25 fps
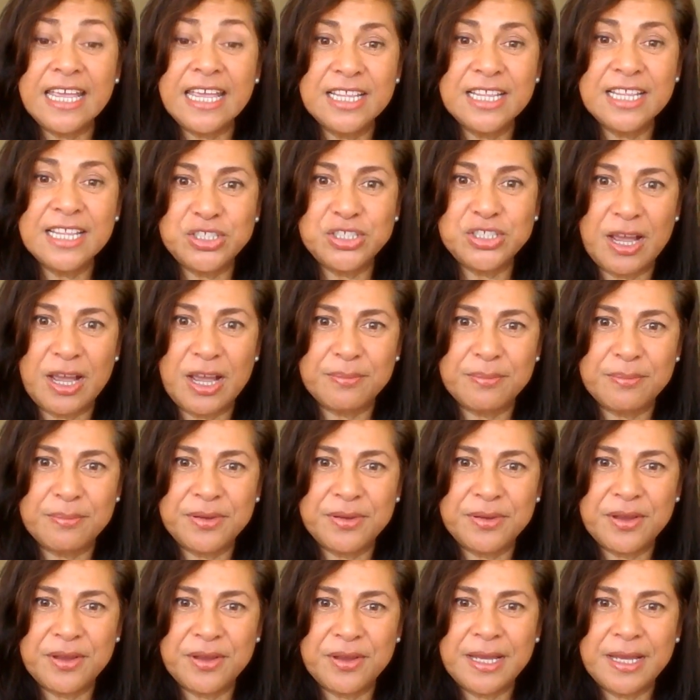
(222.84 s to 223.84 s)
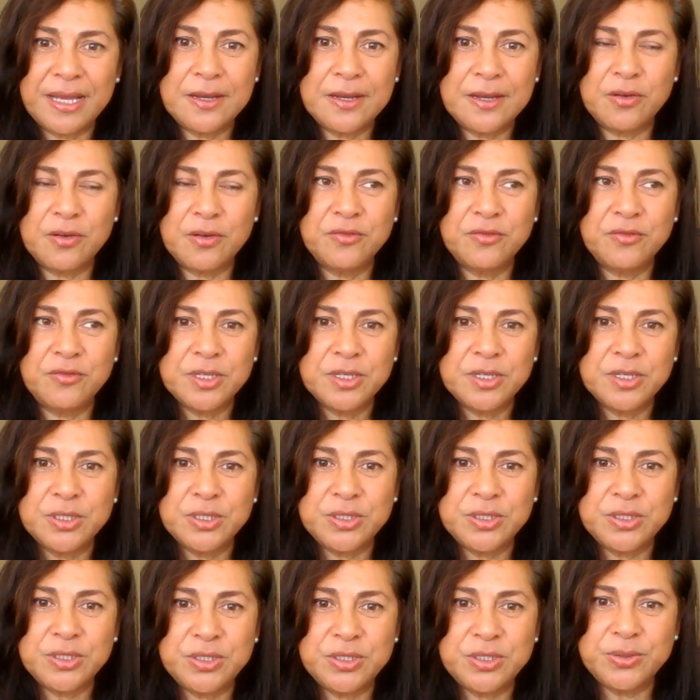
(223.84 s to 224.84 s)
the jump of
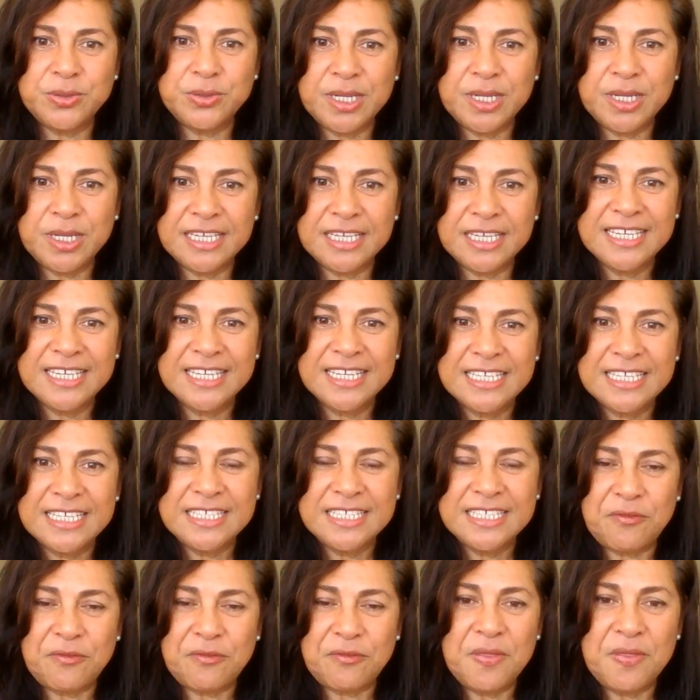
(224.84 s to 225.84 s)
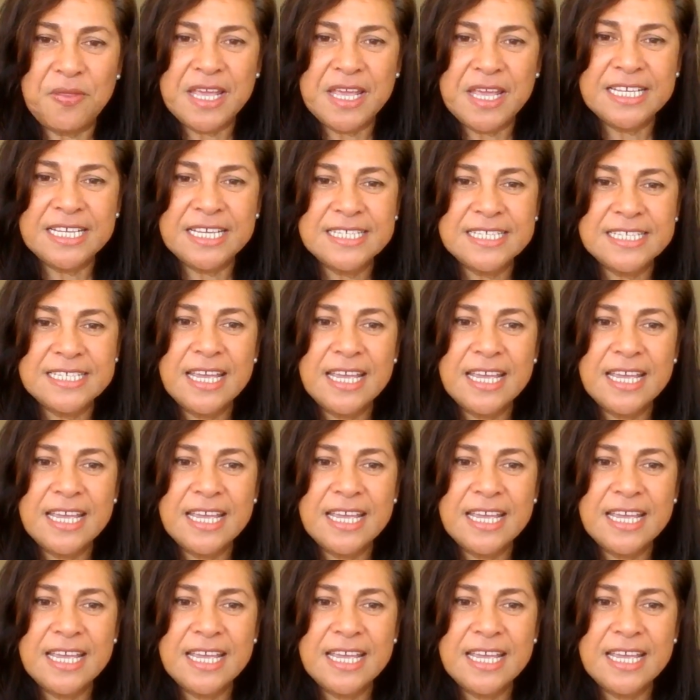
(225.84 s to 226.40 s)
doing different things.